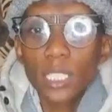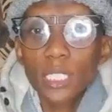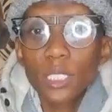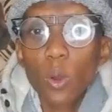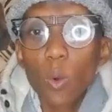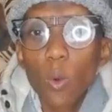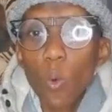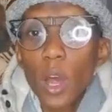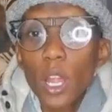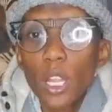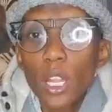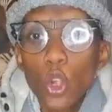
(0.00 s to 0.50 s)

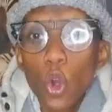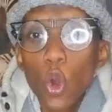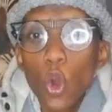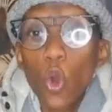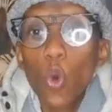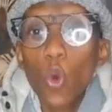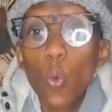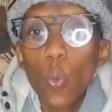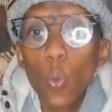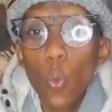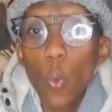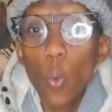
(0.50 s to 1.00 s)
new
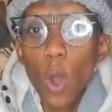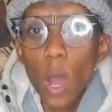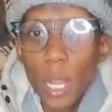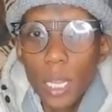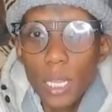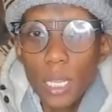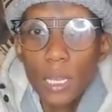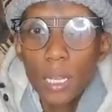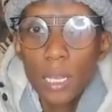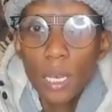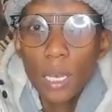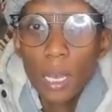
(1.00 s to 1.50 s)
brands, they want
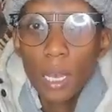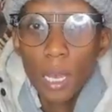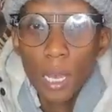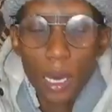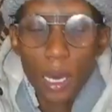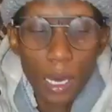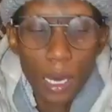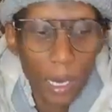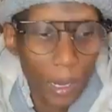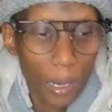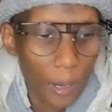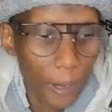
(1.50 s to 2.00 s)
a
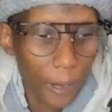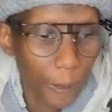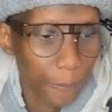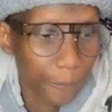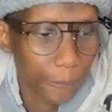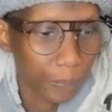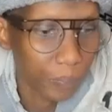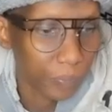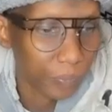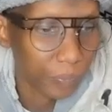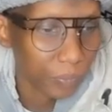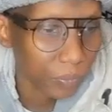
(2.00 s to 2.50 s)

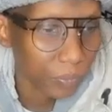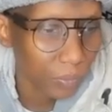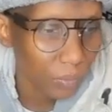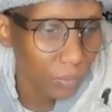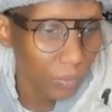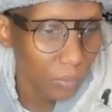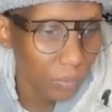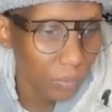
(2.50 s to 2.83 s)
101.